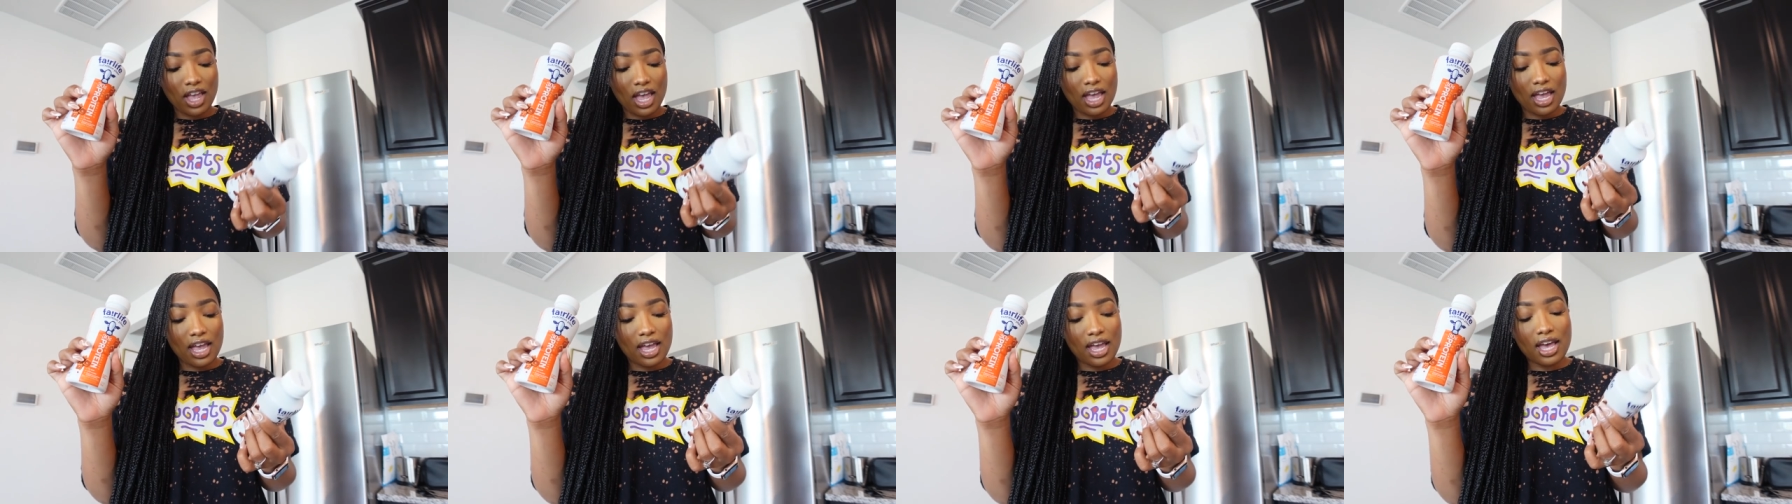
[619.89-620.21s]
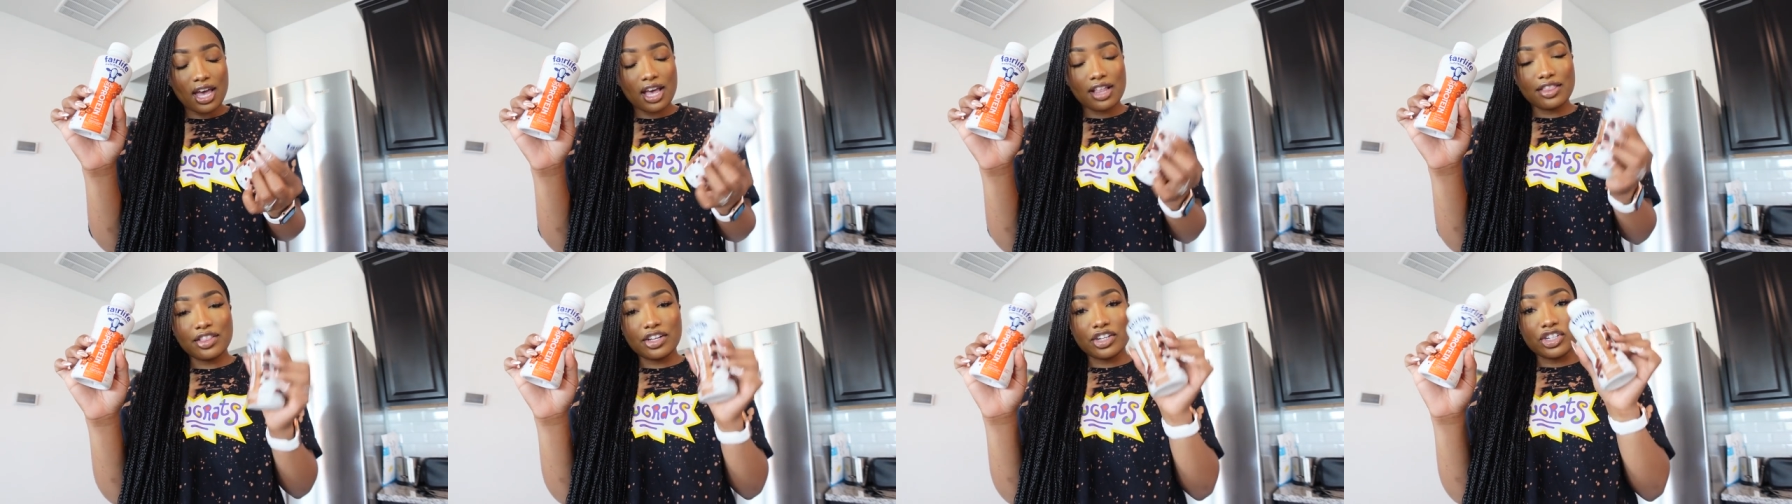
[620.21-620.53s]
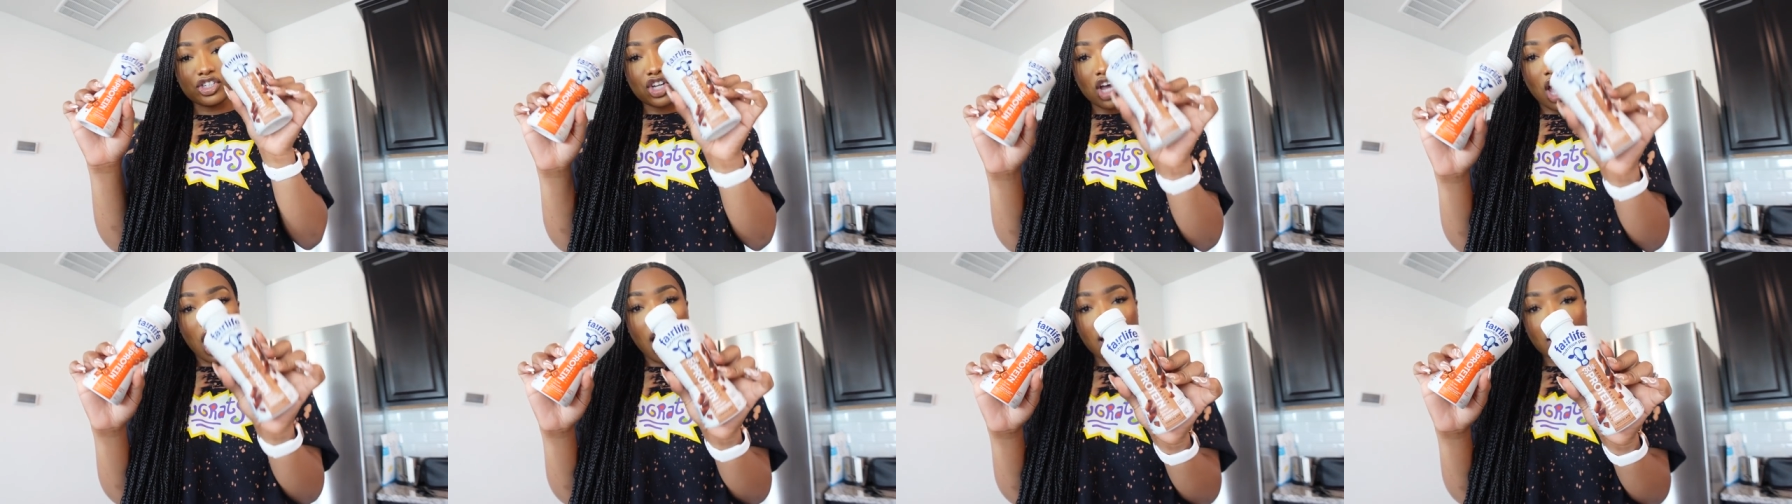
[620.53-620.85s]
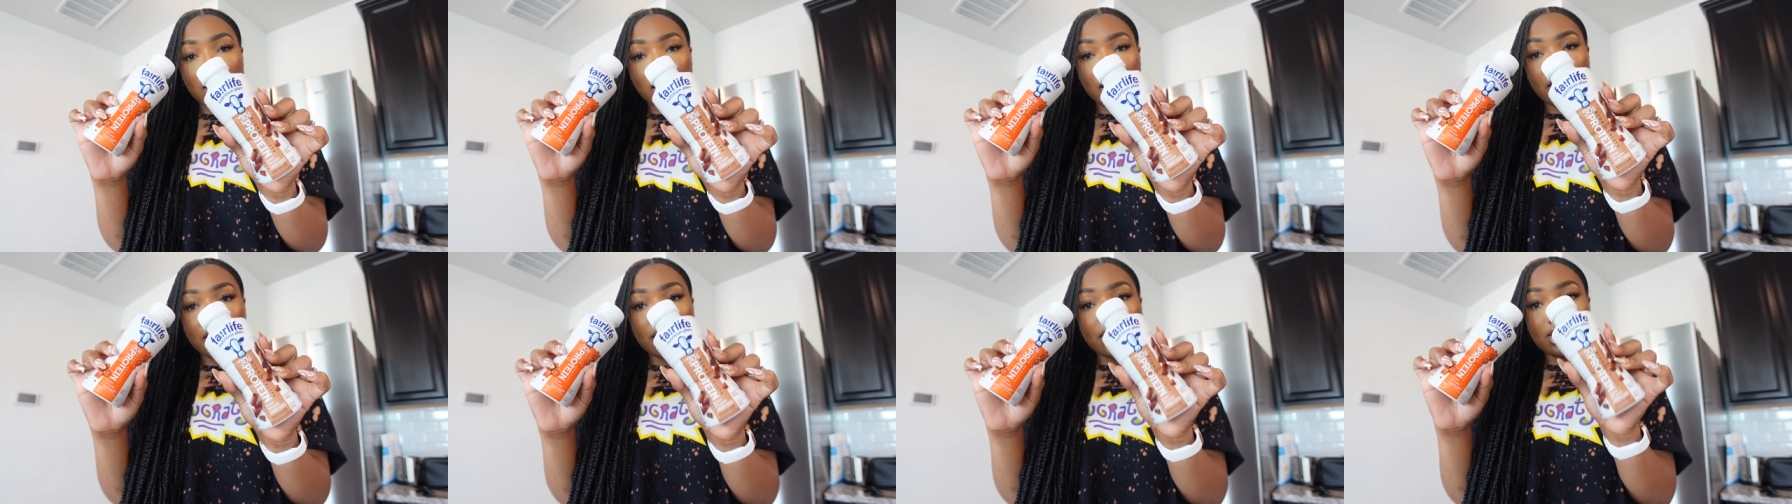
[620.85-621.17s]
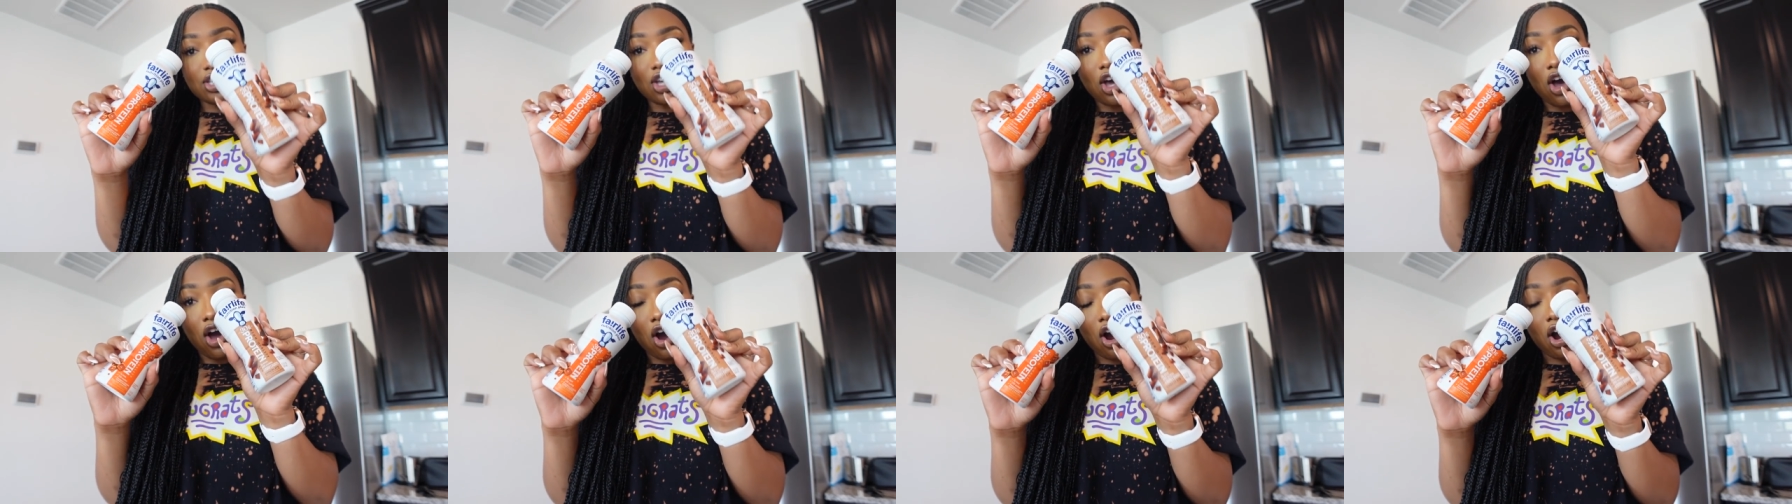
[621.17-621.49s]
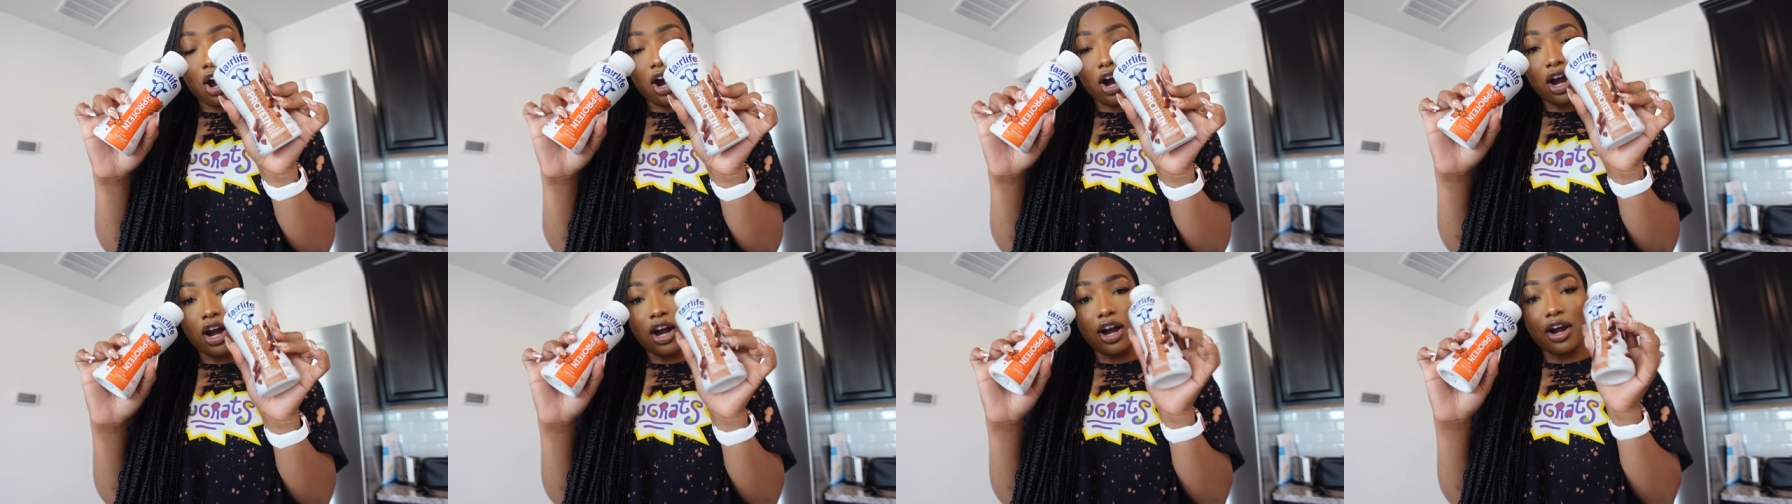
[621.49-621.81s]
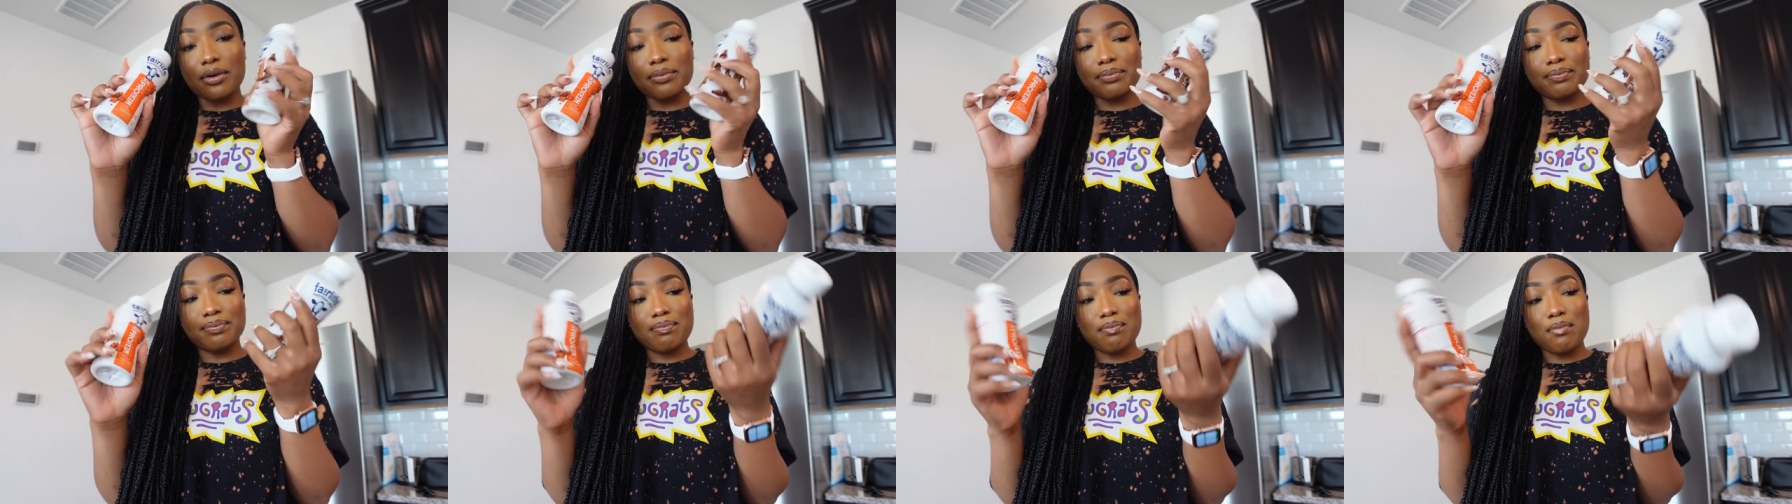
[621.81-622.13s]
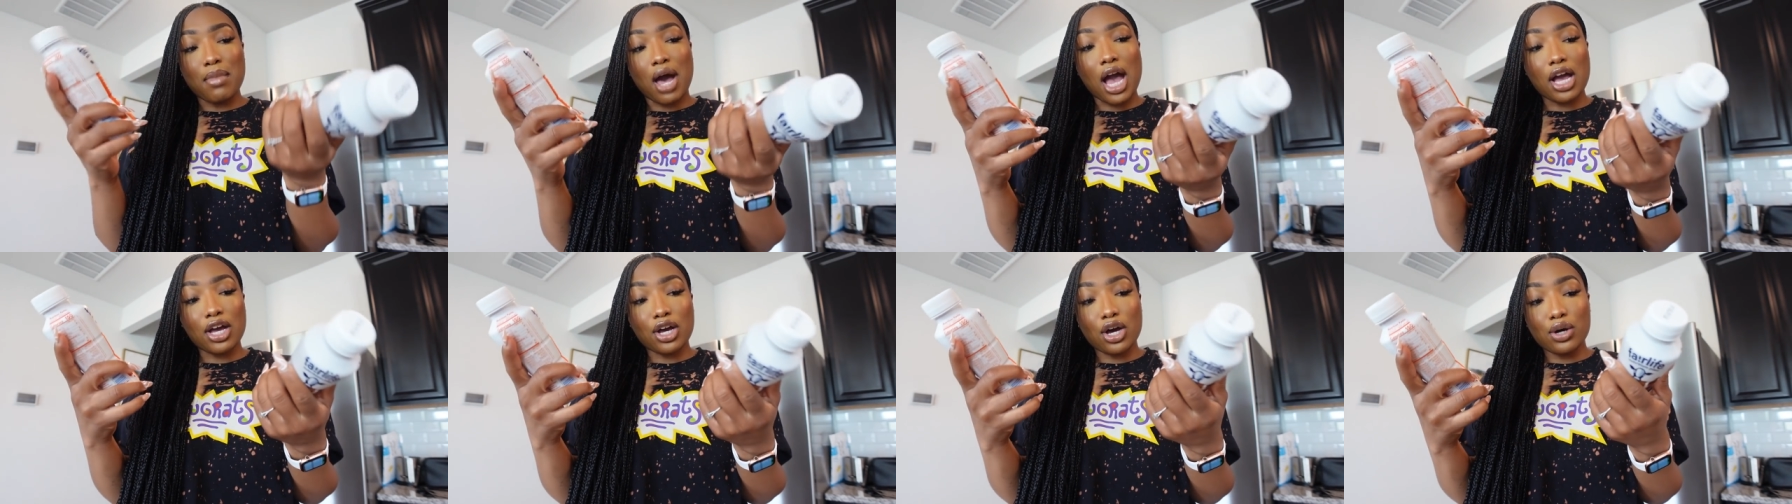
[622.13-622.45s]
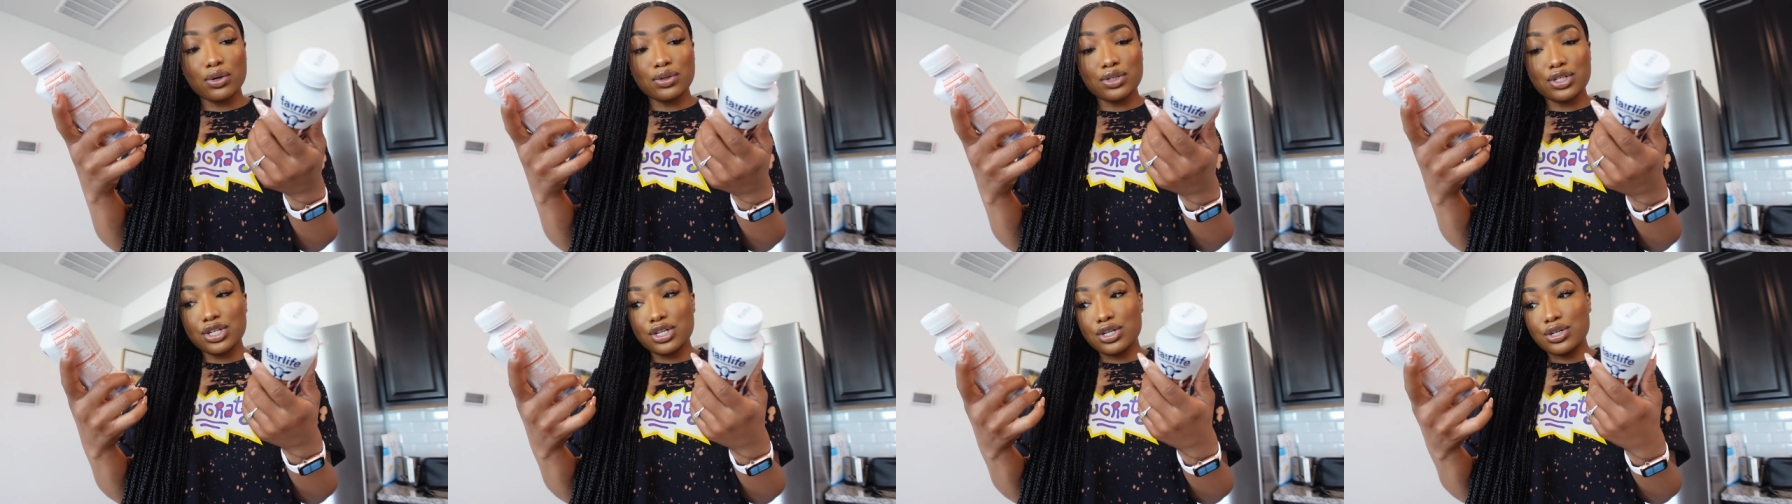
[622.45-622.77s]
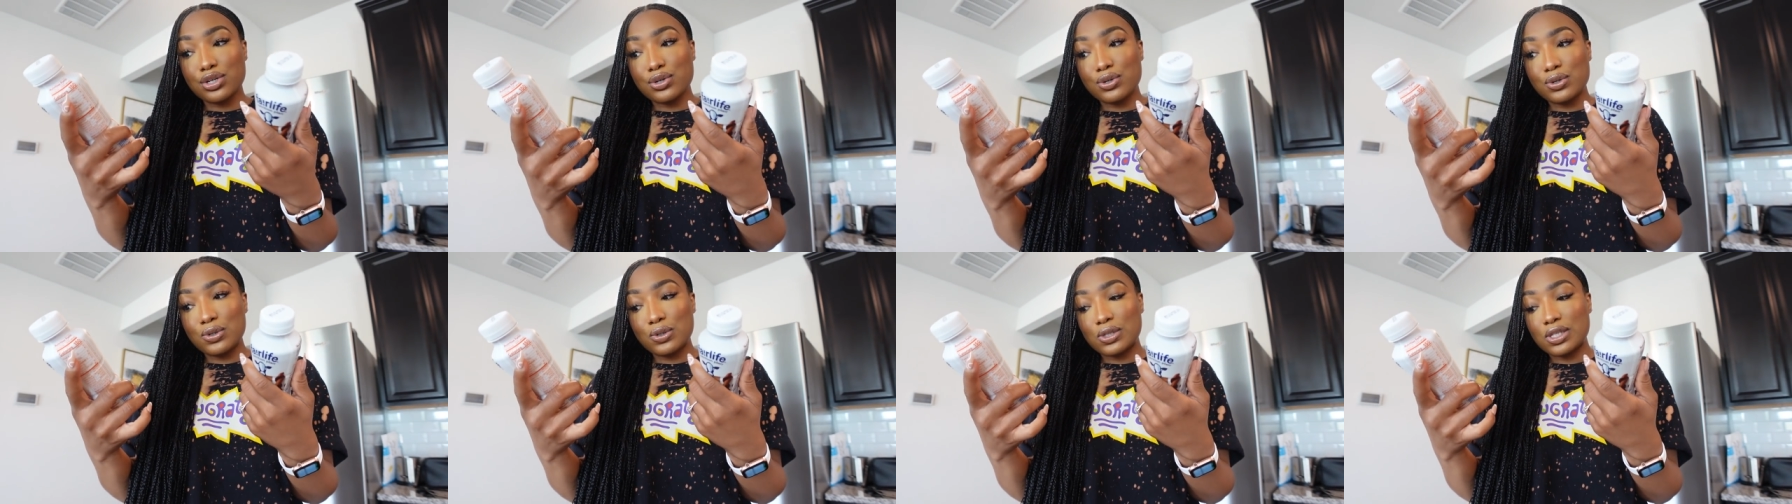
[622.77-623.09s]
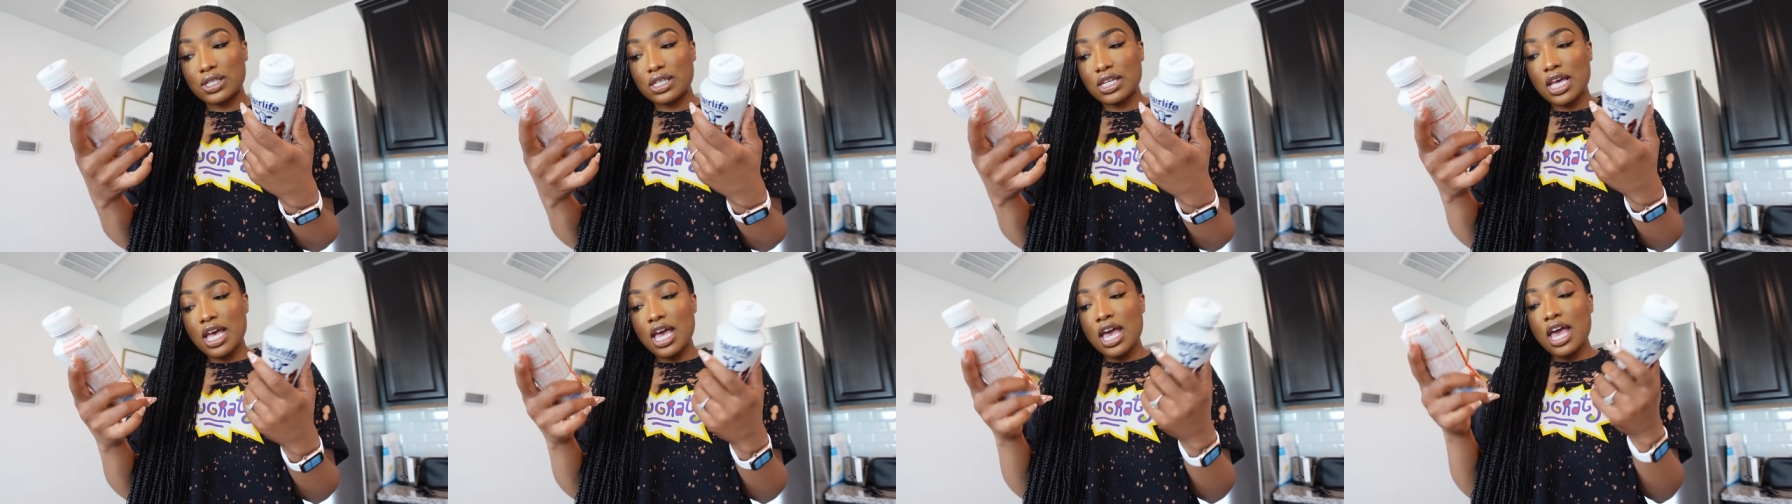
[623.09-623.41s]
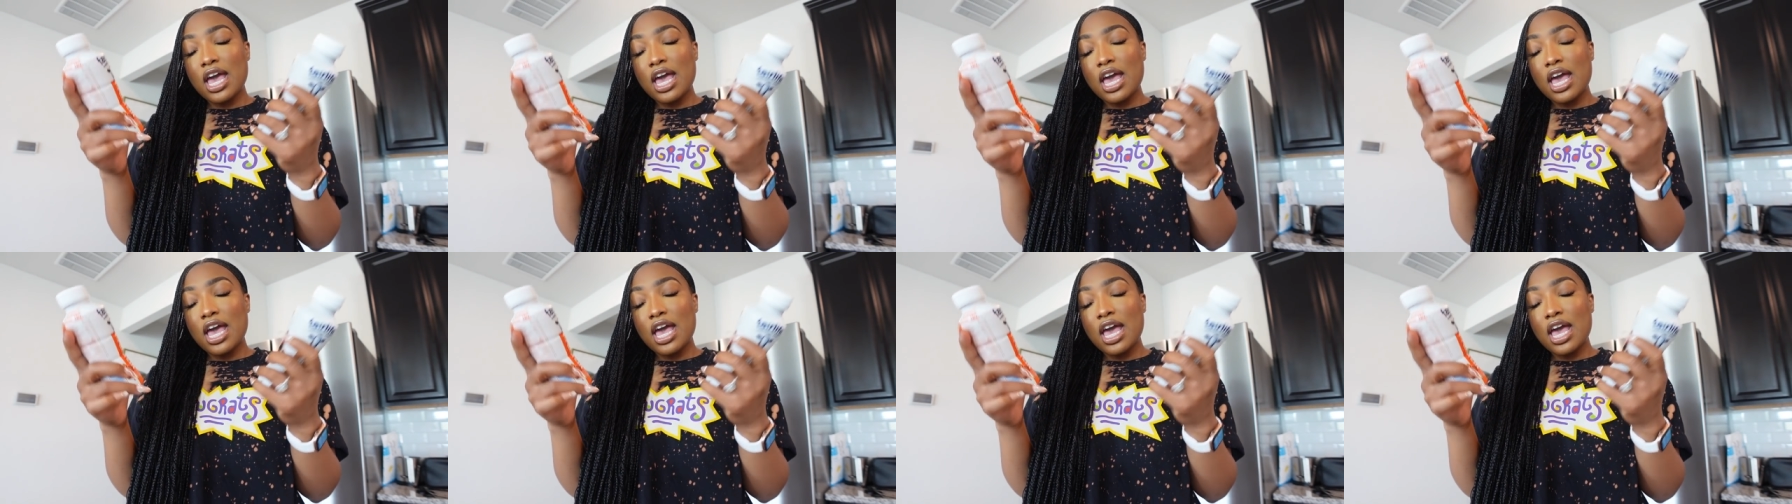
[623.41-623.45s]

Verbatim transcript: and the chocolates are my go-tos.